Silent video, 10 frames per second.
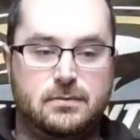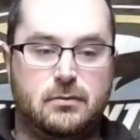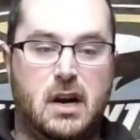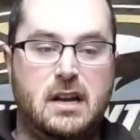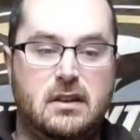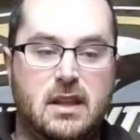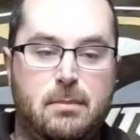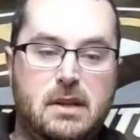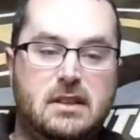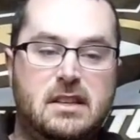Right? They
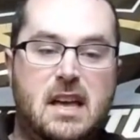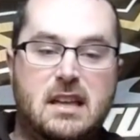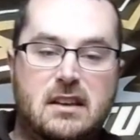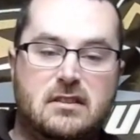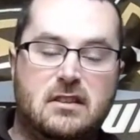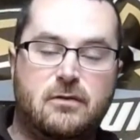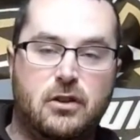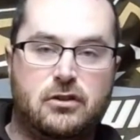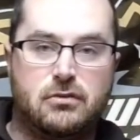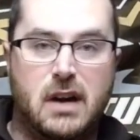beat the Yankees in the
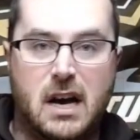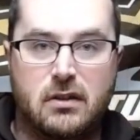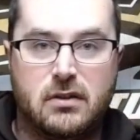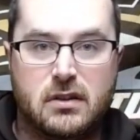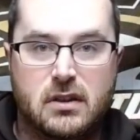first round.